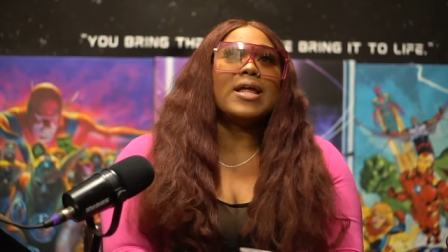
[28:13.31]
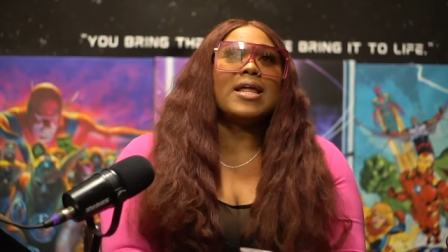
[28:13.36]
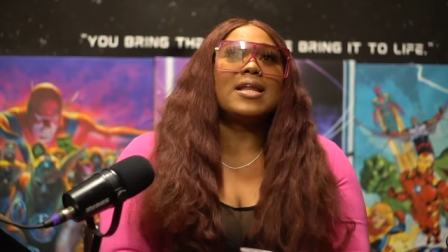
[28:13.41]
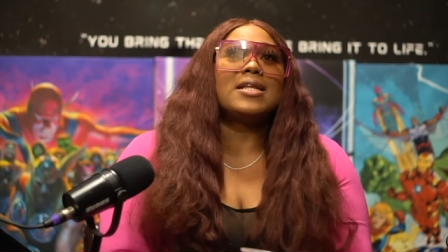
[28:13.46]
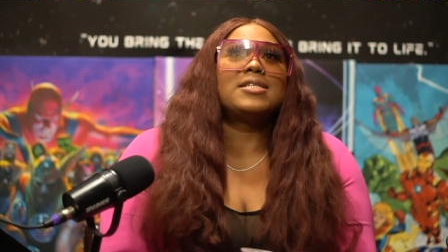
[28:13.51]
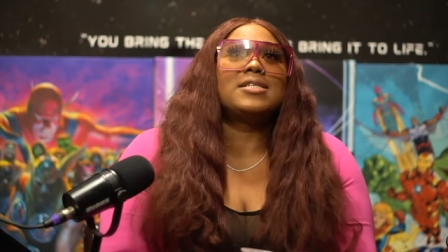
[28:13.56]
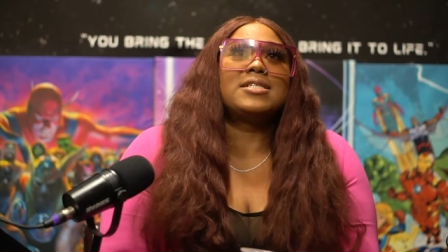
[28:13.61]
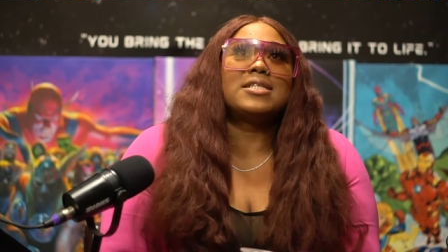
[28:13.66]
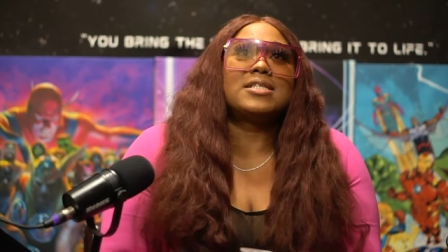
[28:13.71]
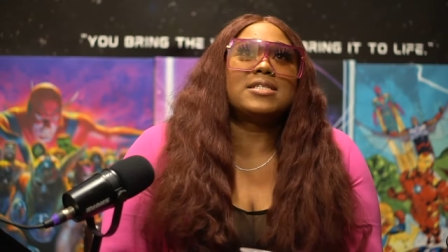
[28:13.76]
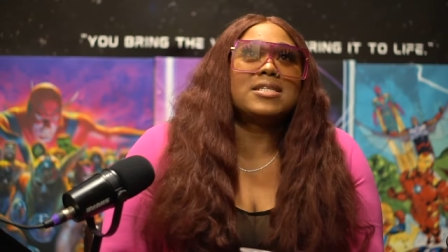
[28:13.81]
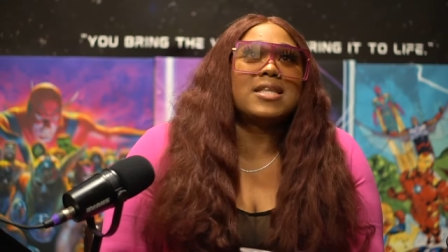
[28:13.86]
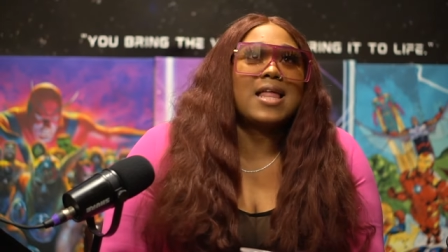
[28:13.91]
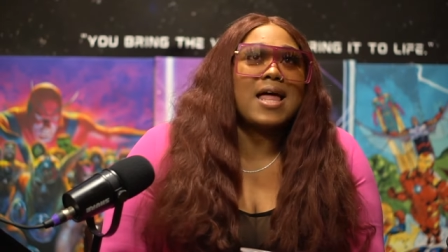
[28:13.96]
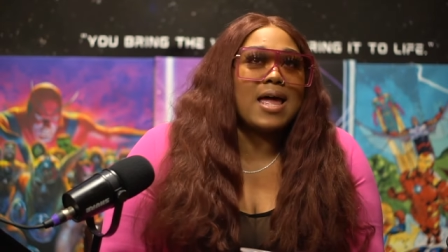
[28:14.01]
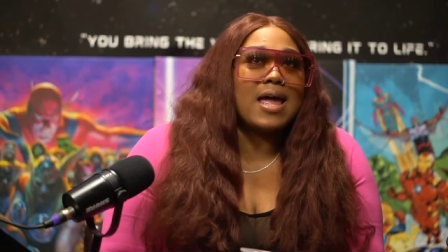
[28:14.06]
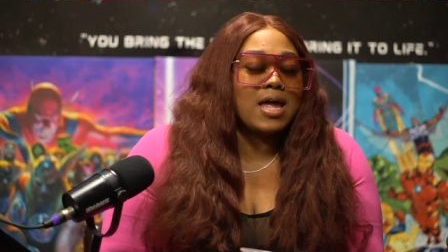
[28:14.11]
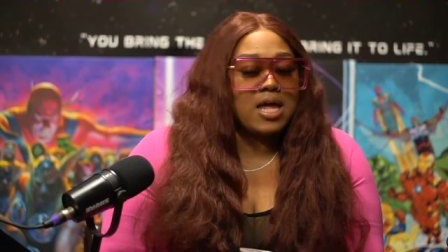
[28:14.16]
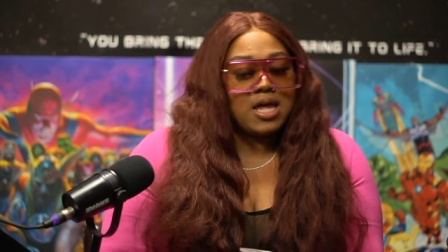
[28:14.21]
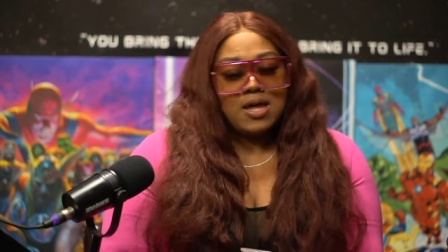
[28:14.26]
And it's just
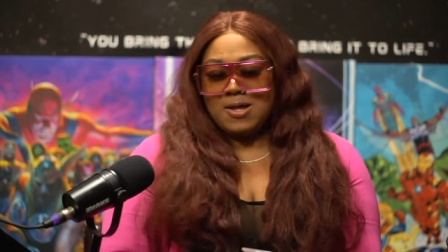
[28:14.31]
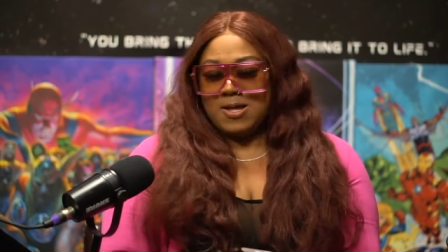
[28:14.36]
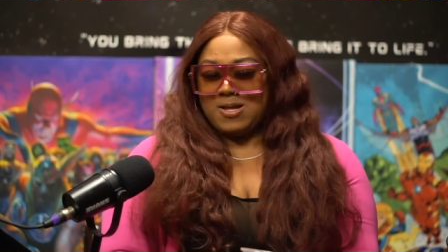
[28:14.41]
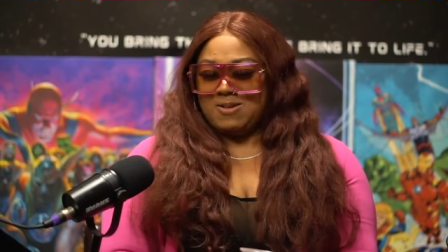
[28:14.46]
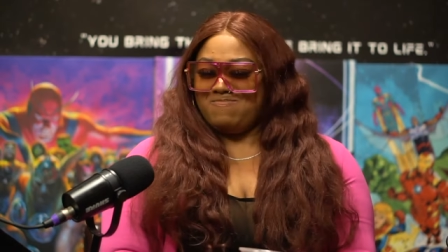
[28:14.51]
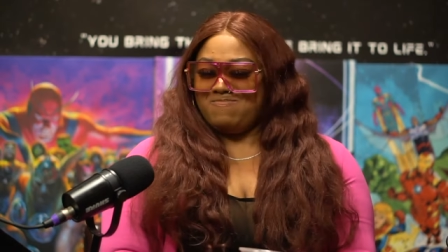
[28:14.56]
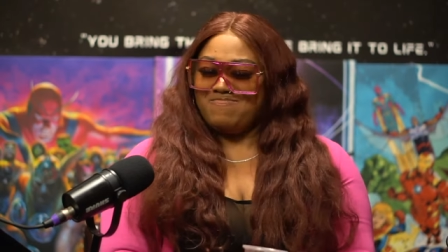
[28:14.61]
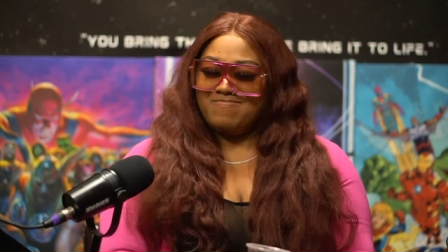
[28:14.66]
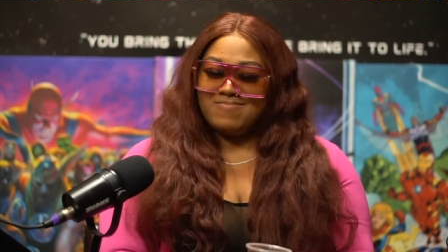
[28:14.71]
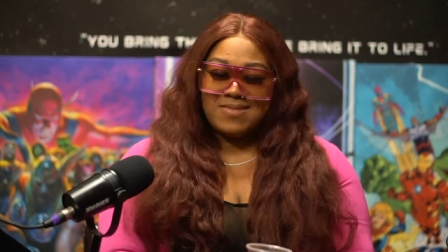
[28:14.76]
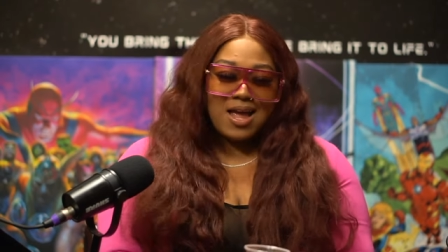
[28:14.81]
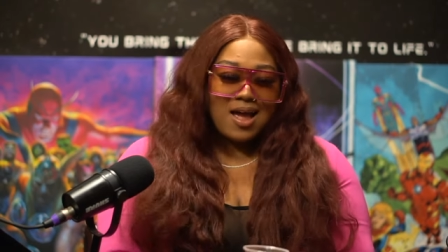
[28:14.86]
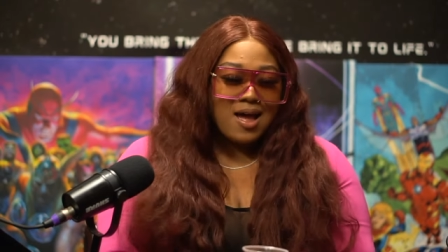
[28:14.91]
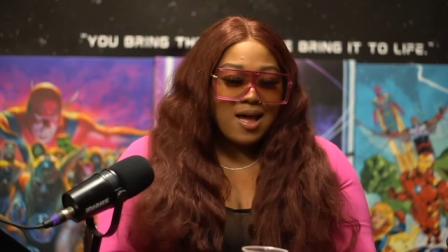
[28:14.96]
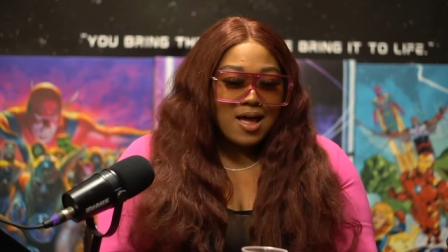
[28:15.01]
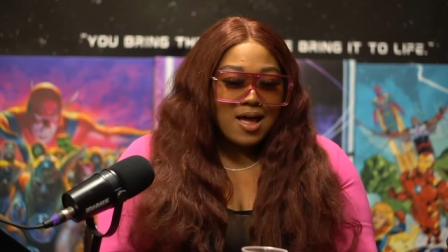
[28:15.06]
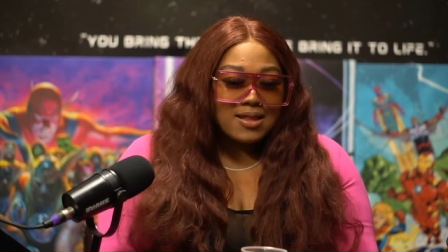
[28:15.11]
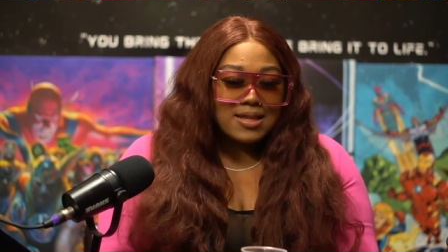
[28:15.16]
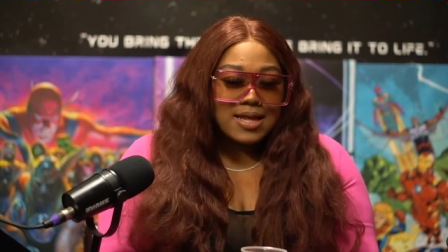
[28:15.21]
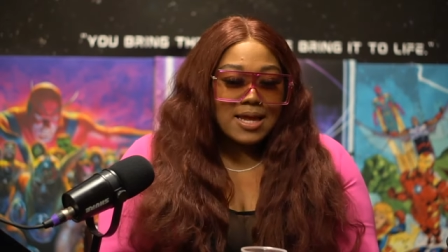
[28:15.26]
like,
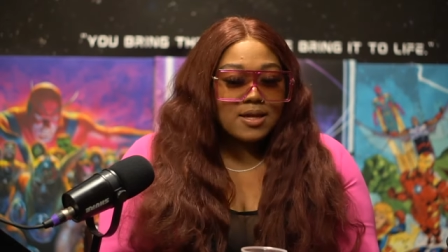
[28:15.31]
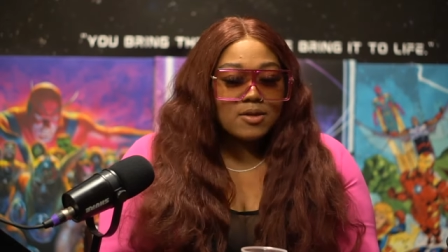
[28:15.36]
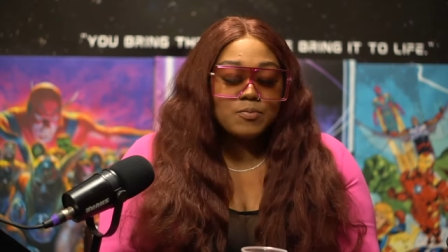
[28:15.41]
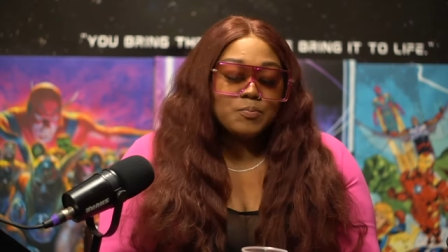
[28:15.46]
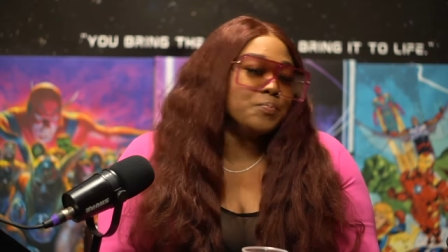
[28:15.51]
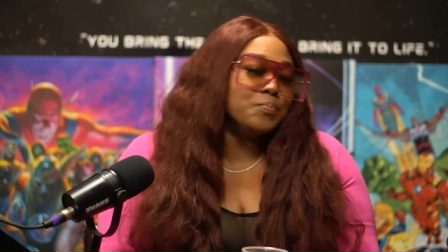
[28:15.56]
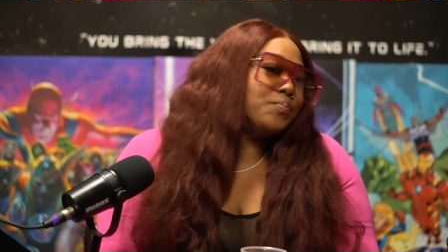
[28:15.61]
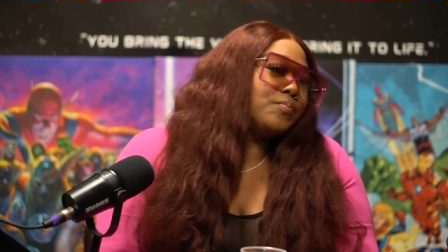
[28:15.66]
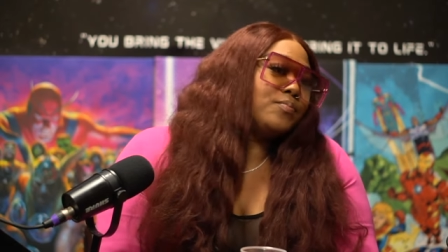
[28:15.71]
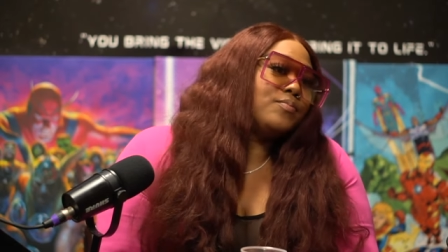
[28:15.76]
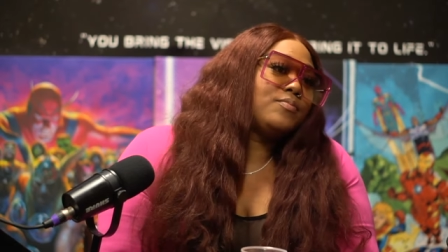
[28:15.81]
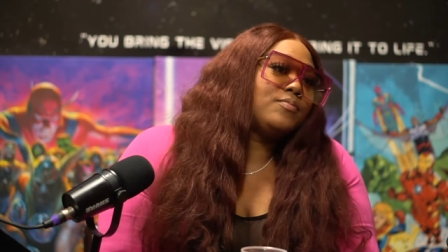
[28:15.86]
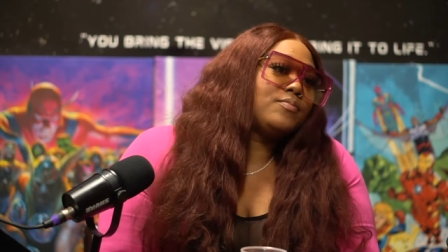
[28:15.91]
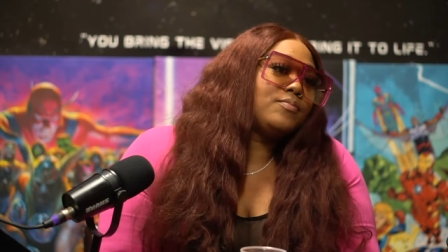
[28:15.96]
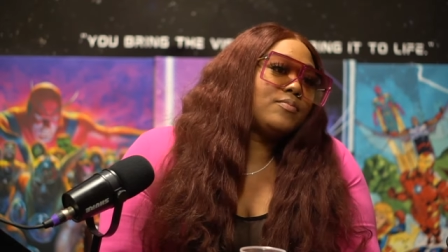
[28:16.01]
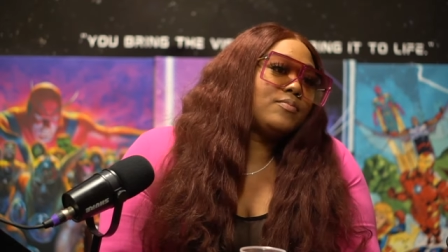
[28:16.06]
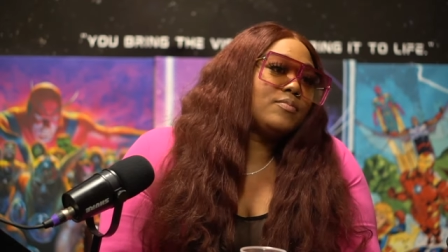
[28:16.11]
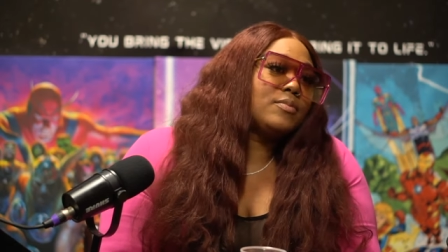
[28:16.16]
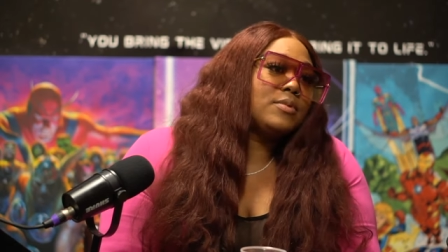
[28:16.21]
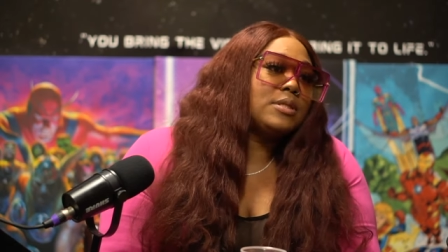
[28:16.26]
nah, like. mm You don't want to,
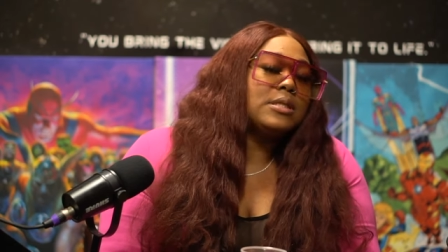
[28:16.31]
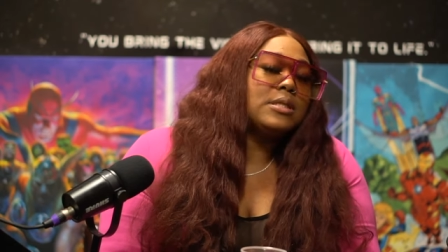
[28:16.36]
yeah. You...